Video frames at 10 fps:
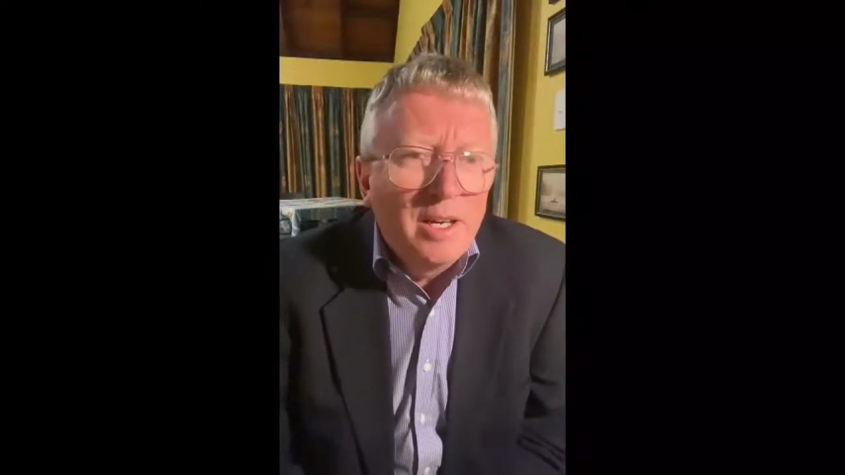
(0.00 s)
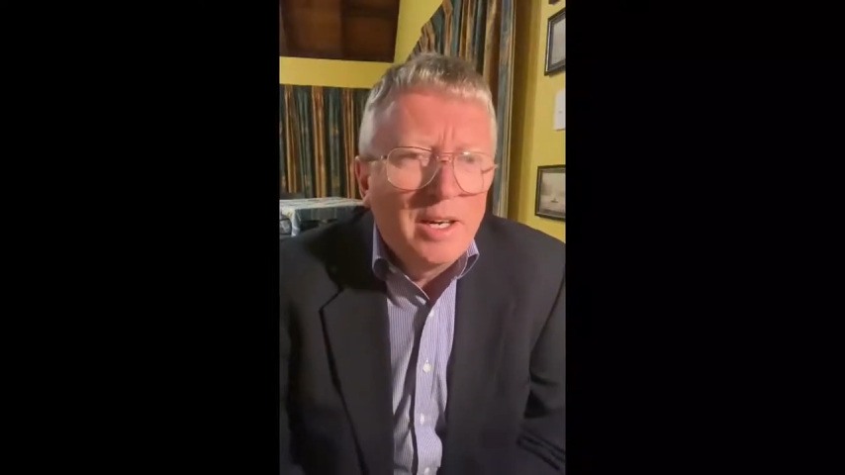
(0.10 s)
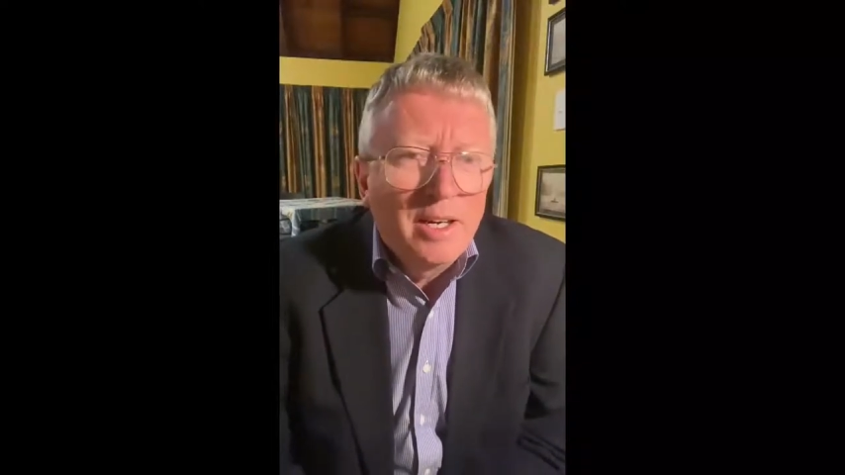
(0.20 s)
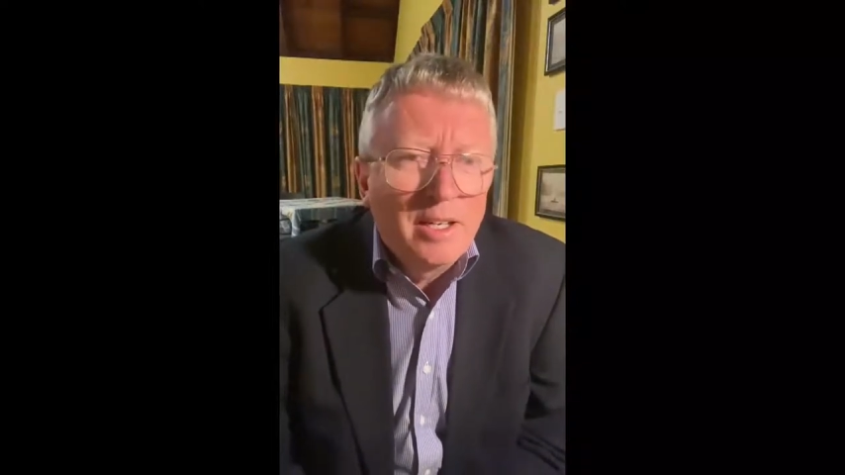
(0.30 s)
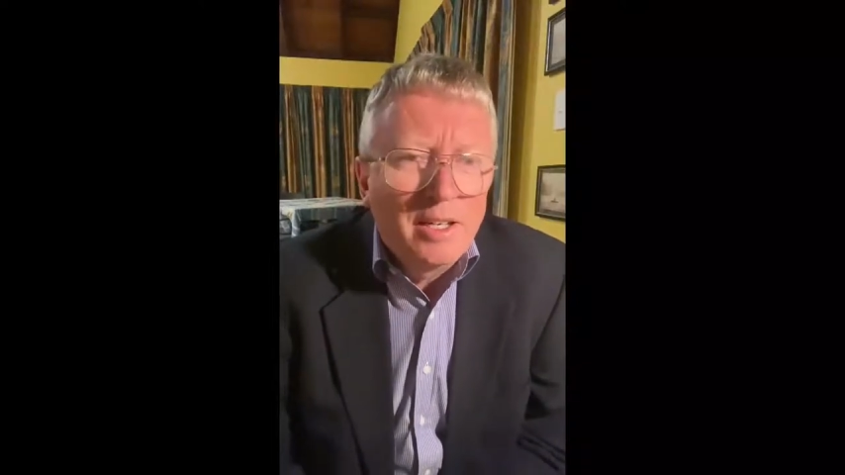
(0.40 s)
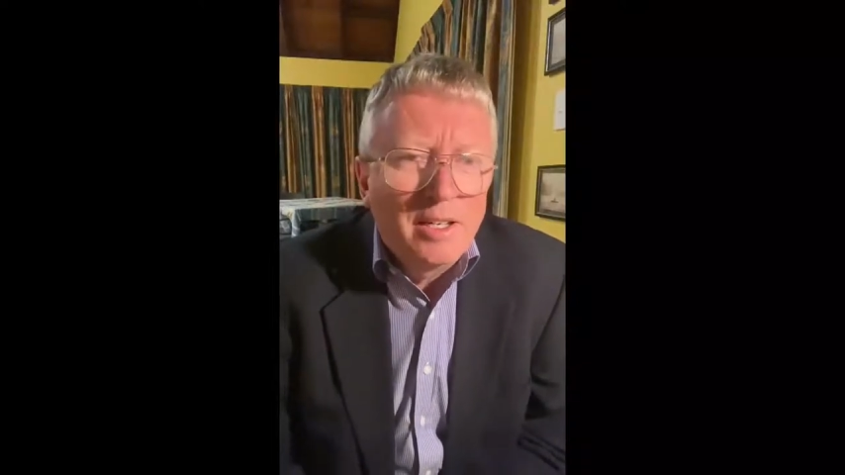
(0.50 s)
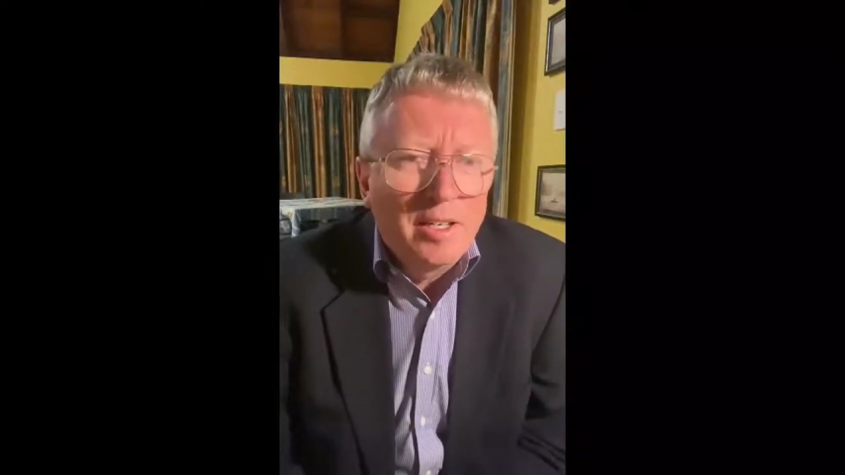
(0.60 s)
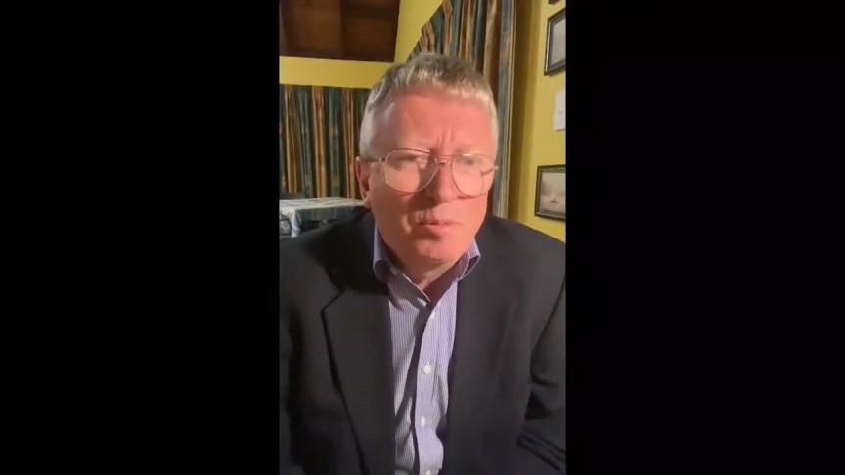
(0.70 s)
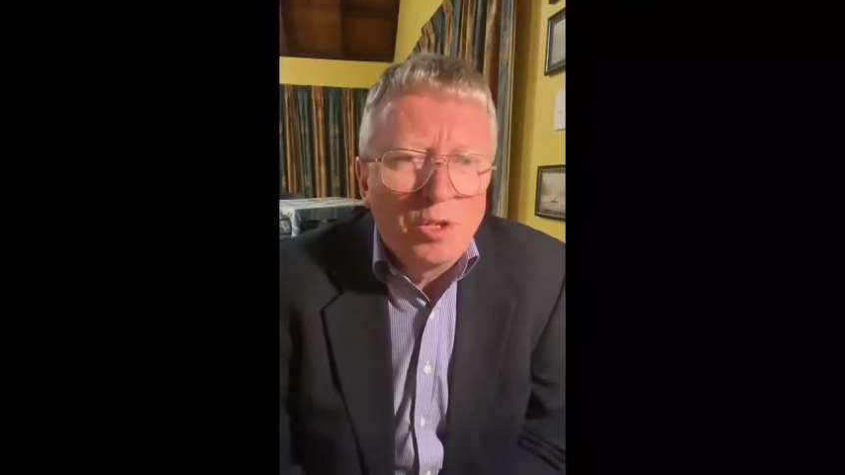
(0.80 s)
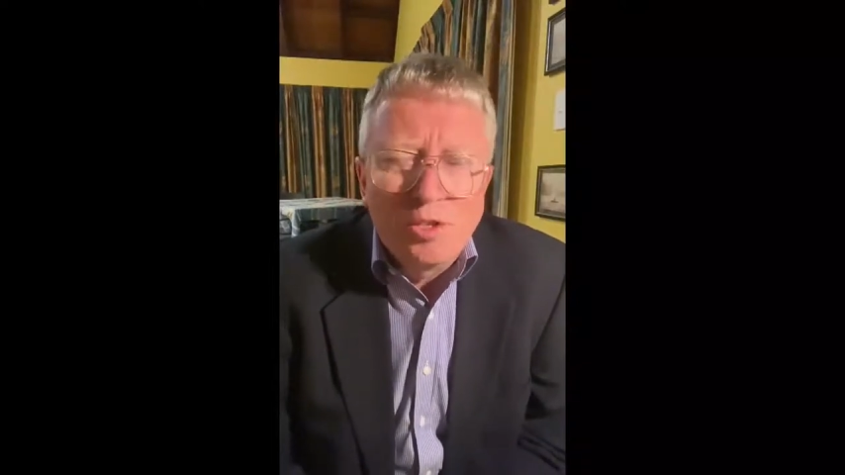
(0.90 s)

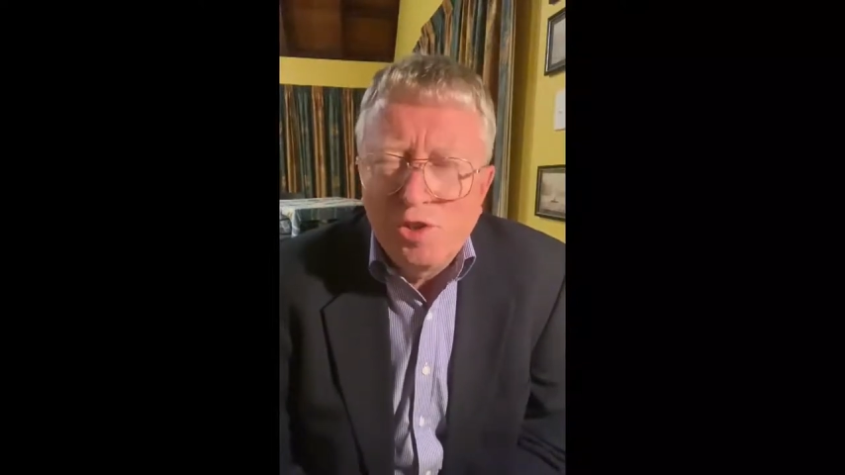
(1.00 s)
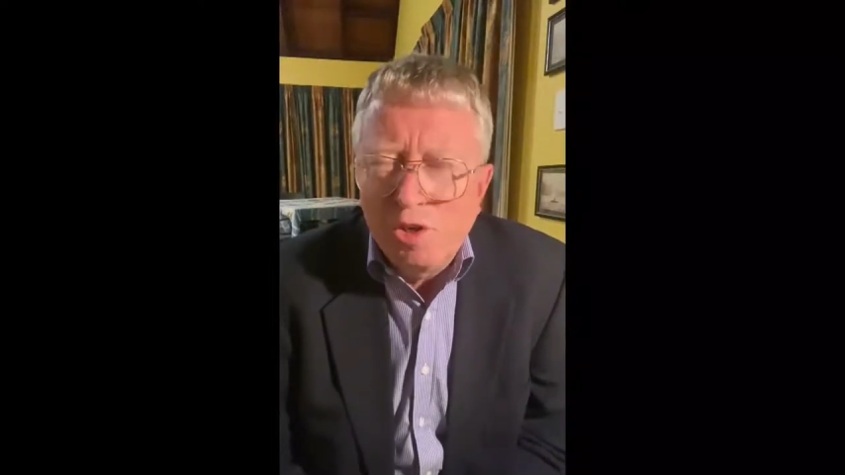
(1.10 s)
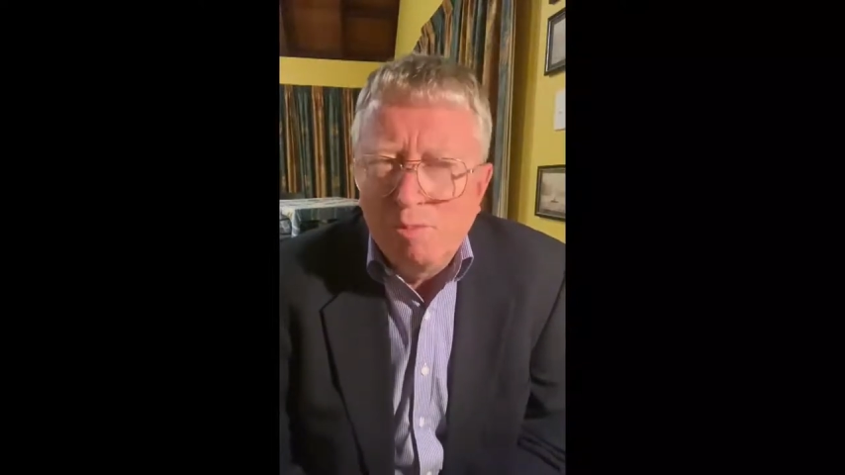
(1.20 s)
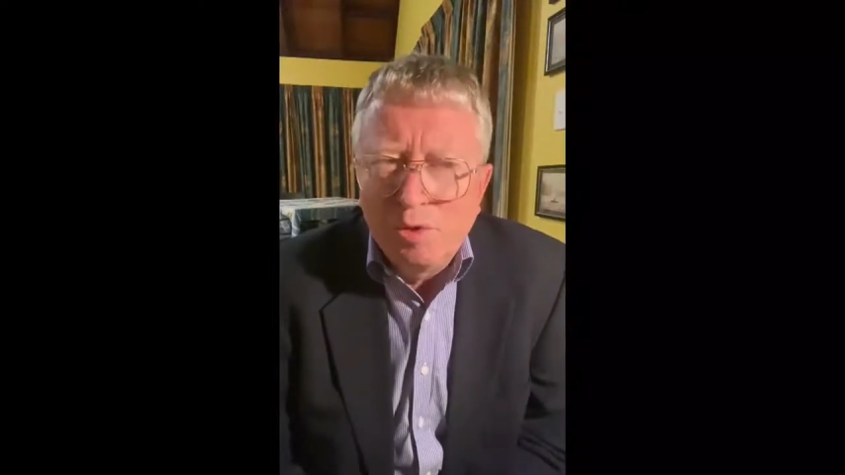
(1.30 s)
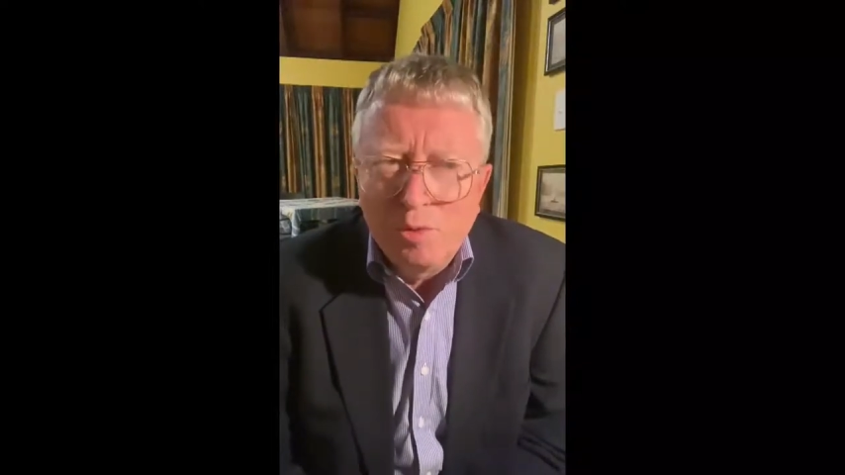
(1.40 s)
I'm on the GEMRA